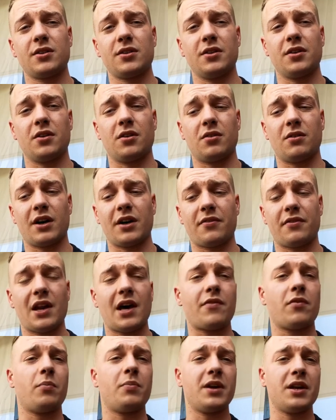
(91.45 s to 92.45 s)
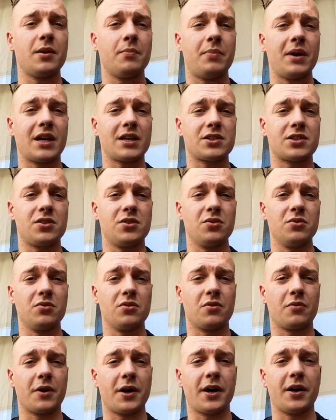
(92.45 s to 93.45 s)
You know, I've never been the biggest
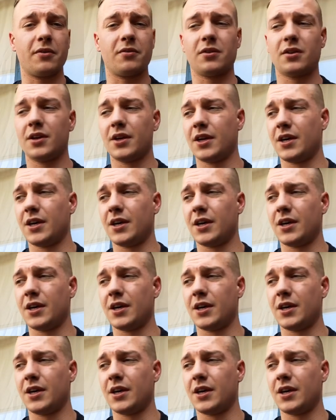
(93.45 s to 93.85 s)
dude around.